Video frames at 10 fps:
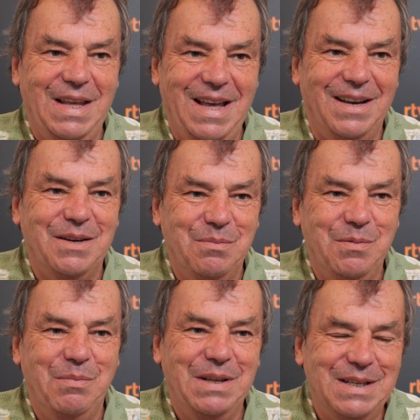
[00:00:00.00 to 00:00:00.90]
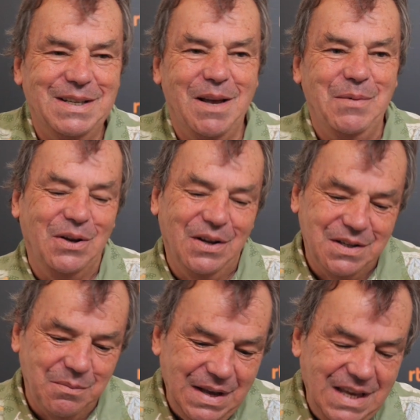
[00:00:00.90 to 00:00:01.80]
that, but by the time I got
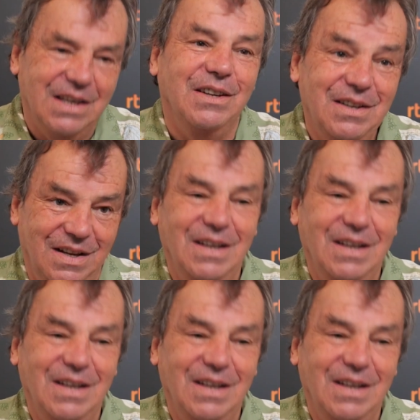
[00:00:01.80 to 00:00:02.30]
to make it,